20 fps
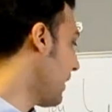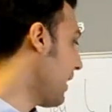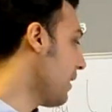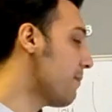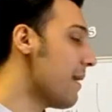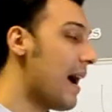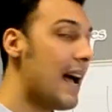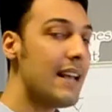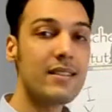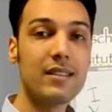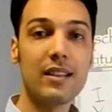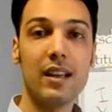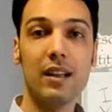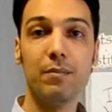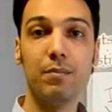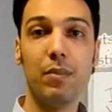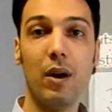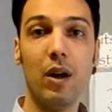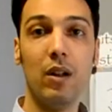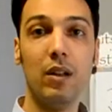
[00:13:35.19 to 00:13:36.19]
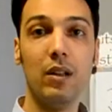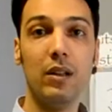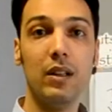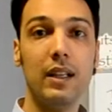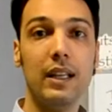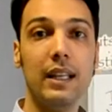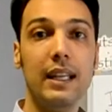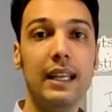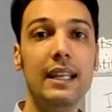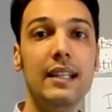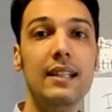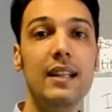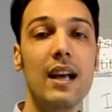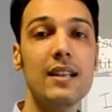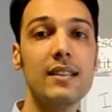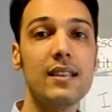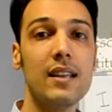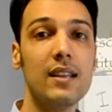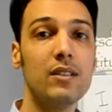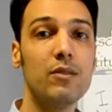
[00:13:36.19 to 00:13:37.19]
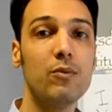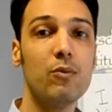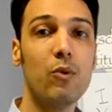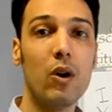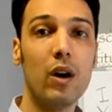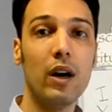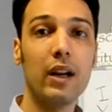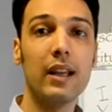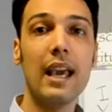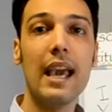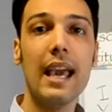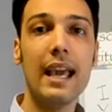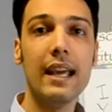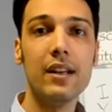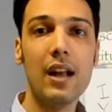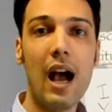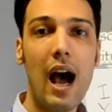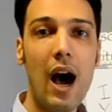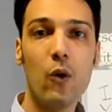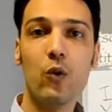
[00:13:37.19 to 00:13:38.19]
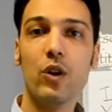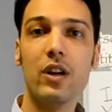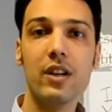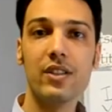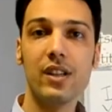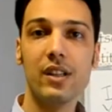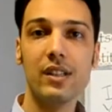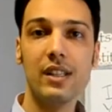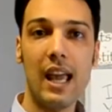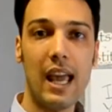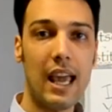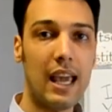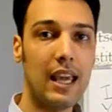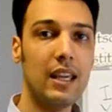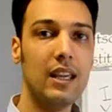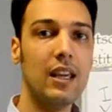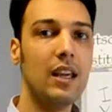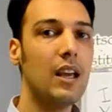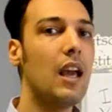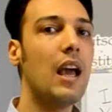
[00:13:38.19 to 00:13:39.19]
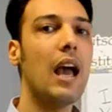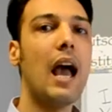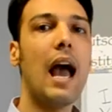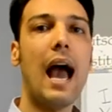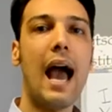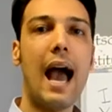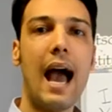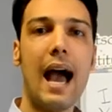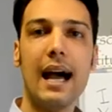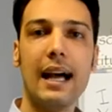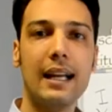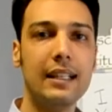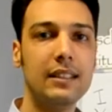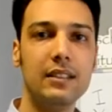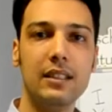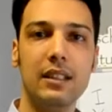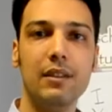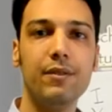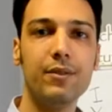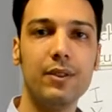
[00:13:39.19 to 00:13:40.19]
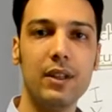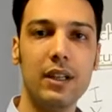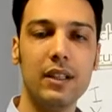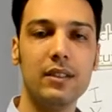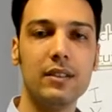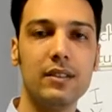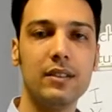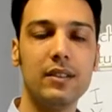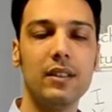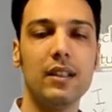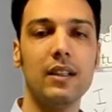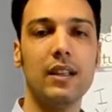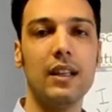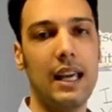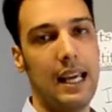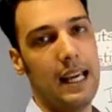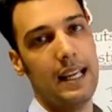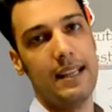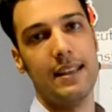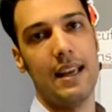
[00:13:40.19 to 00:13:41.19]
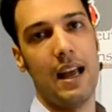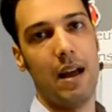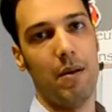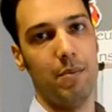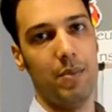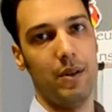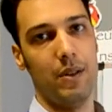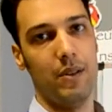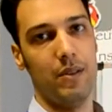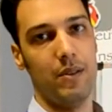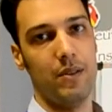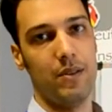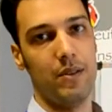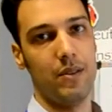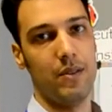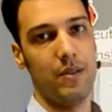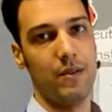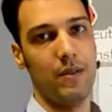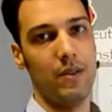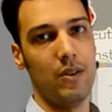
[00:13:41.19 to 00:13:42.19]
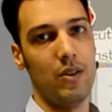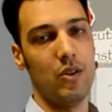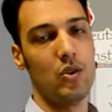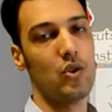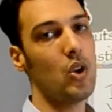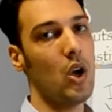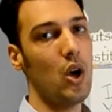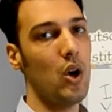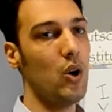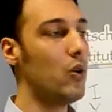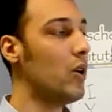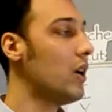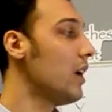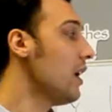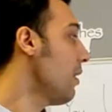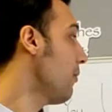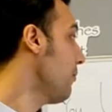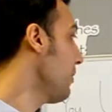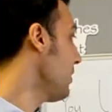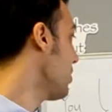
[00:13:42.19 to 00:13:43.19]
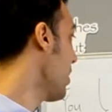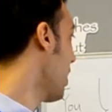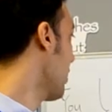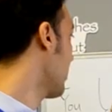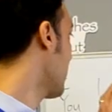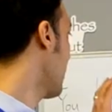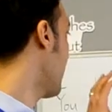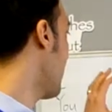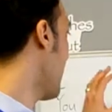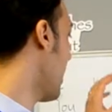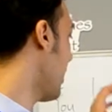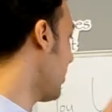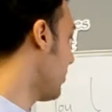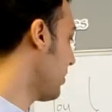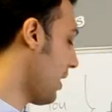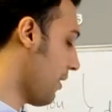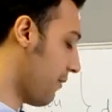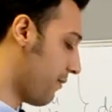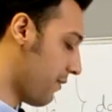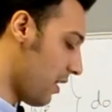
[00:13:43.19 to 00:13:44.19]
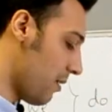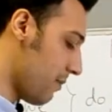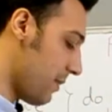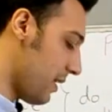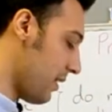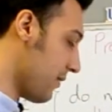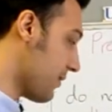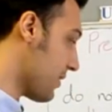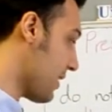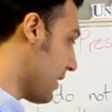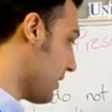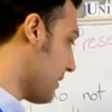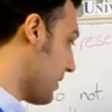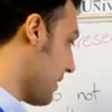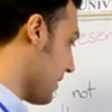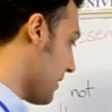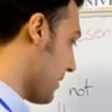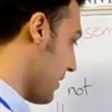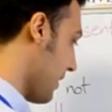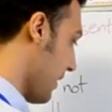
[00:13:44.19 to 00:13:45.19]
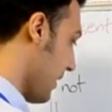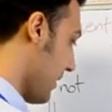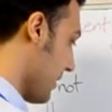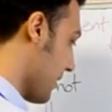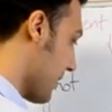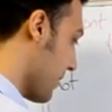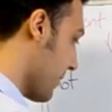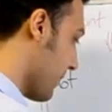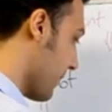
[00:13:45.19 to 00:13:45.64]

basketball. He doesn't work 8 hours a day. And different examples. So we talked about affirmative sentences